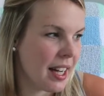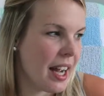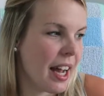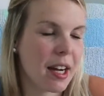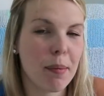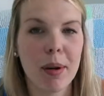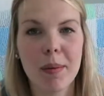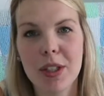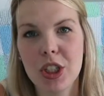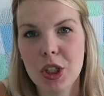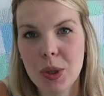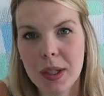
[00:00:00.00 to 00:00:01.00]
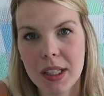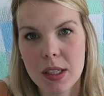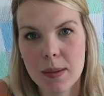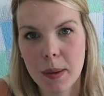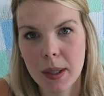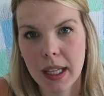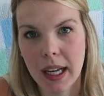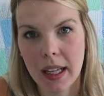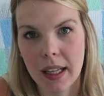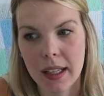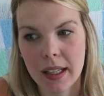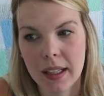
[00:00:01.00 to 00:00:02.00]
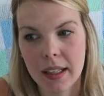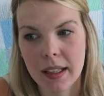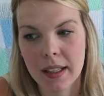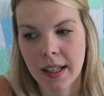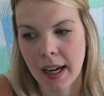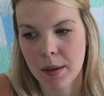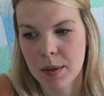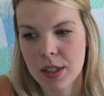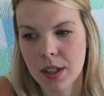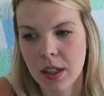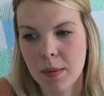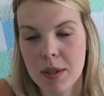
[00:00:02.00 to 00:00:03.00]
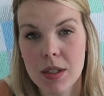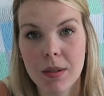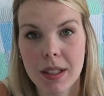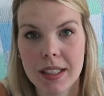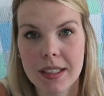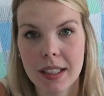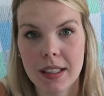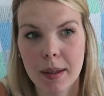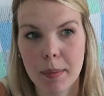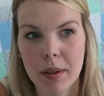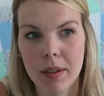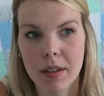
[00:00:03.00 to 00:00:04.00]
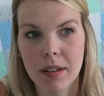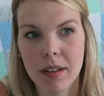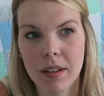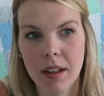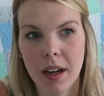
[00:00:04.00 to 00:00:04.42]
And I pretty much knew at this point that, yeah, it was gonna be too late to get the epidural.